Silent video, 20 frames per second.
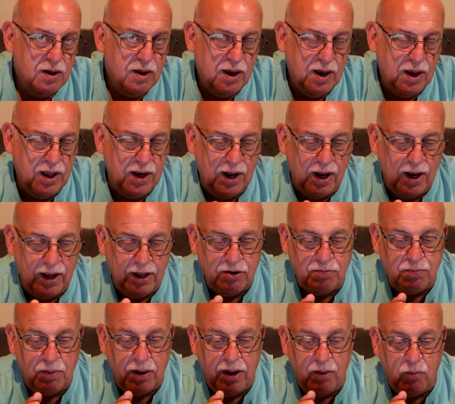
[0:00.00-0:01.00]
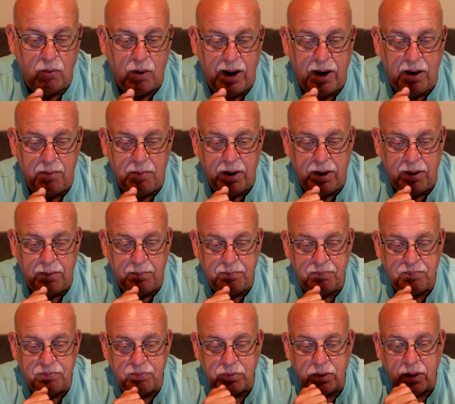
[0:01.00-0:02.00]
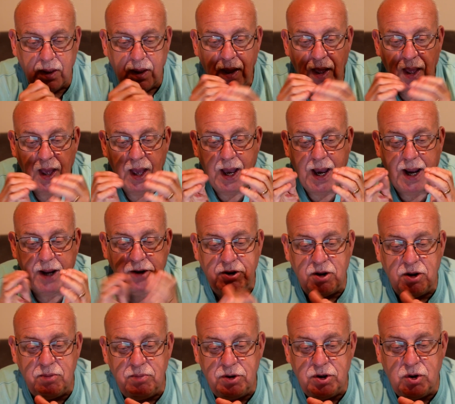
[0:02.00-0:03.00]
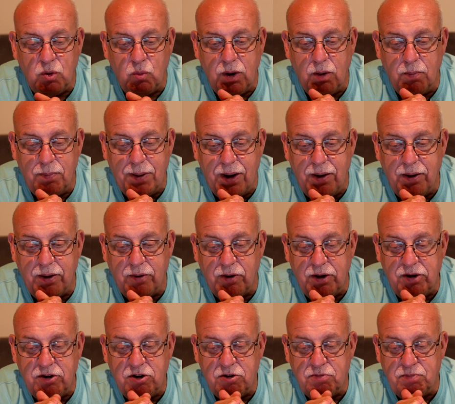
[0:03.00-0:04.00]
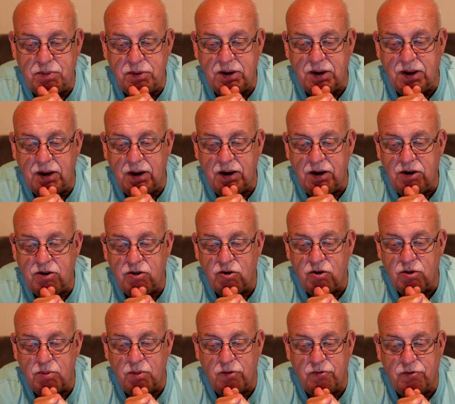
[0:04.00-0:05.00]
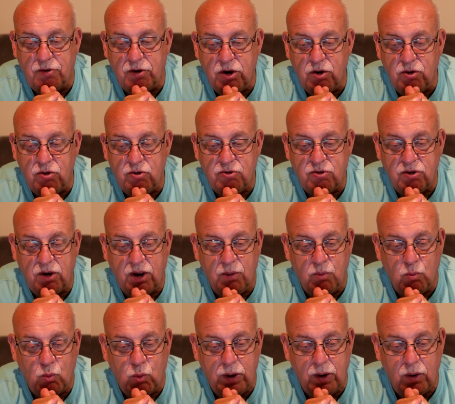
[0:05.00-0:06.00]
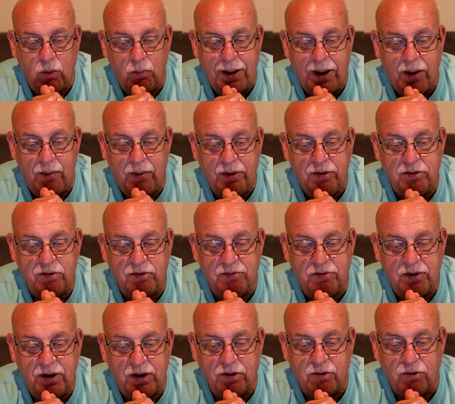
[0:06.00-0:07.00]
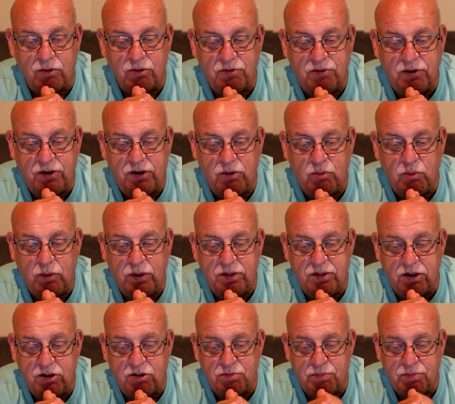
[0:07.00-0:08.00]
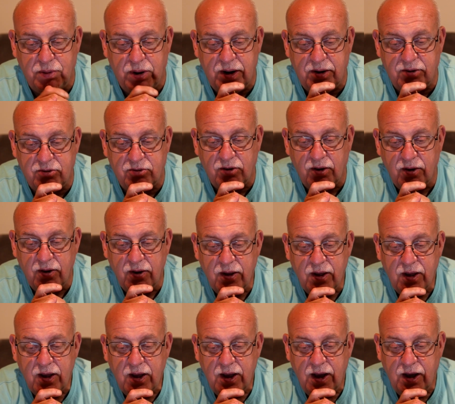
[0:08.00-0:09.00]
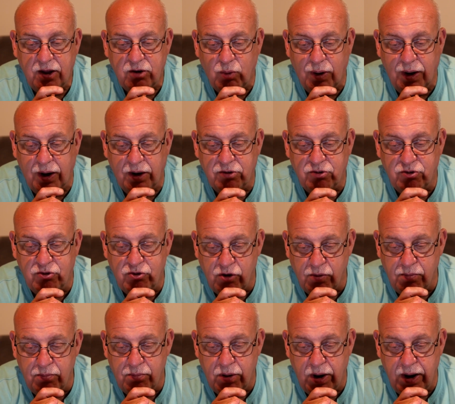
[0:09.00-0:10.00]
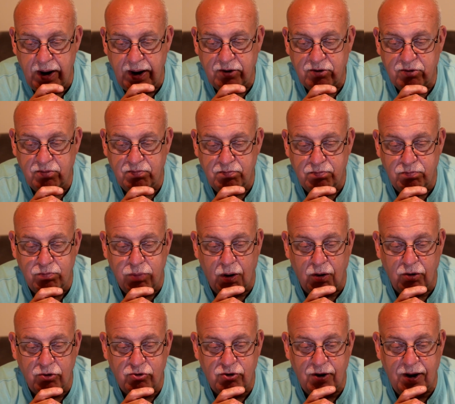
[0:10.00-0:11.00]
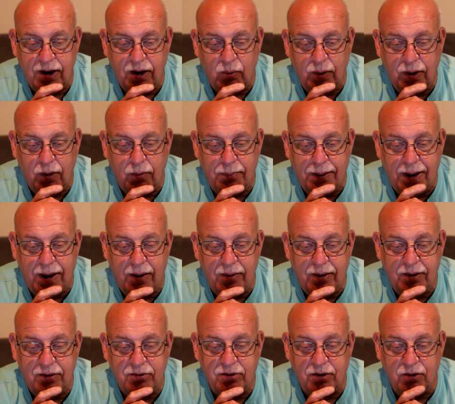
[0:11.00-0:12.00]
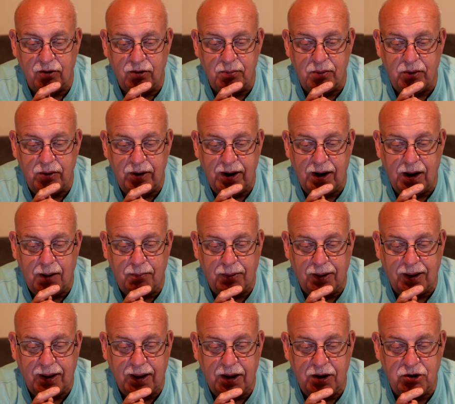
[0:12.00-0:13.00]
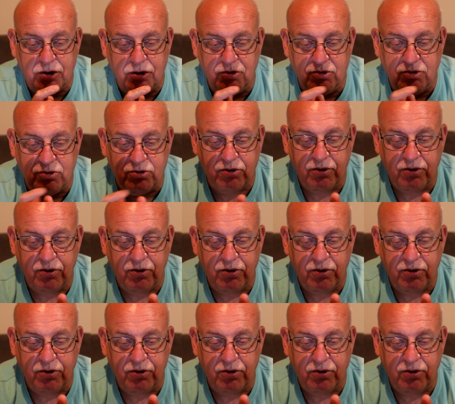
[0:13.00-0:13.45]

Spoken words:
And I'll explain why in a minute. High temperature wheel bearing grease is particularly suitable for use in wheel bearings of vehicles fitted with disc brakes as well as drum brakes, boat trailer wheel bearings and other marine applications.